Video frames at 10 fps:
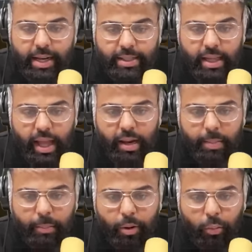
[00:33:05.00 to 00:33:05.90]
us get that in a
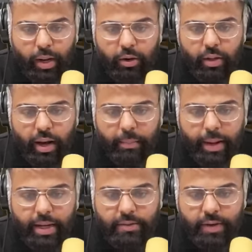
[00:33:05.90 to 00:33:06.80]
bit, bro. We can do that in a
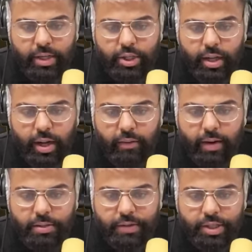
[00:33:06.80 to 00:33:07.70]
bit. Let's finish, uh,
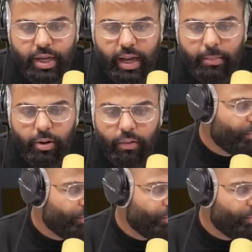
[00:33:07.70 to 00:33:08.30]
let's finish the game, no?